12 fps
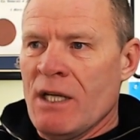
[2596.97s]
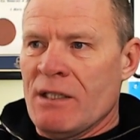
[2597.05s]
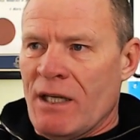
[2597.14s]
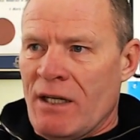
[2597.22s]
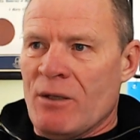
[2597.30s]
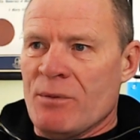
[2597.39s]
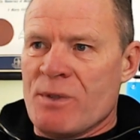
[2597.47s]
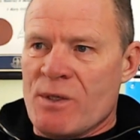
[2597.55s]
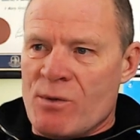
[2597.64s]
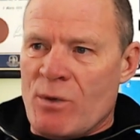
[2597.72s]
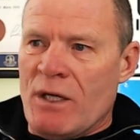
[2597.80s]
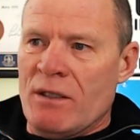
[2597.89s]
That helps
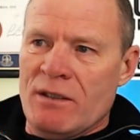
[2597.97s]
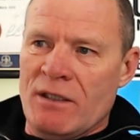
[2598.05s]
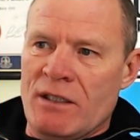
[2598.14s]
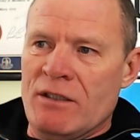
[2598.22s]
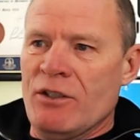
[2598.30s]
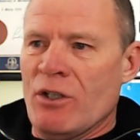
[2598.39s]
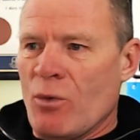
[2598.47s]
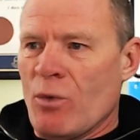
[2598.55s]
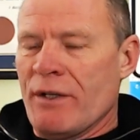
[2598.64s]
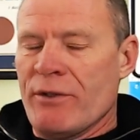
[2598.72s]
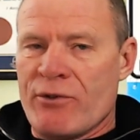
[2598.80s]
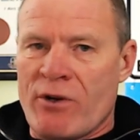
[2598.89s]
as well. And then, you know,
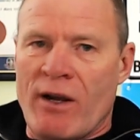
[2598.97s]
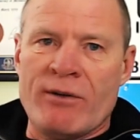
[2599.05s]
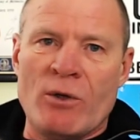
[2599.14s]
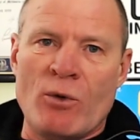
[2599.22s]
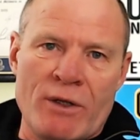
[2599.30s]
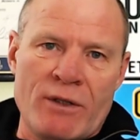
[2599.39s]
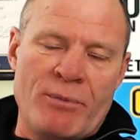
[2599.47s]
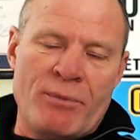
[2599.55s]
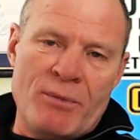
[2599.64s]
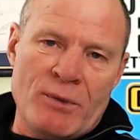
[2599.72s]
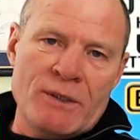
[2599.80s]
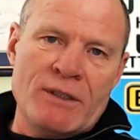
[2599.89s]
while you're driving, one of the
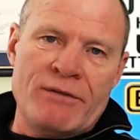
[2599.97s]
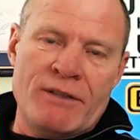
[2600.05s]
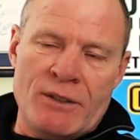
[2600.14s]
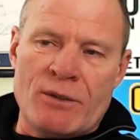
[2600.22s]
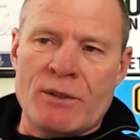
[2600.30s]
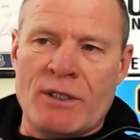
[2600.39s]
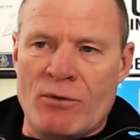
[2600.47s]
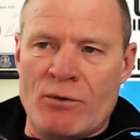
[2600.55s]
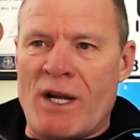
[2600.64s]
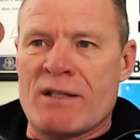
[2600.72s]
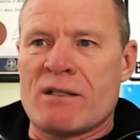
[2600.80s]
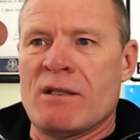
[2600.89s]
people in the vehicle can
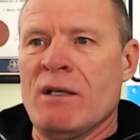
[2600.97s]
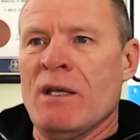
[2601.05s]
rest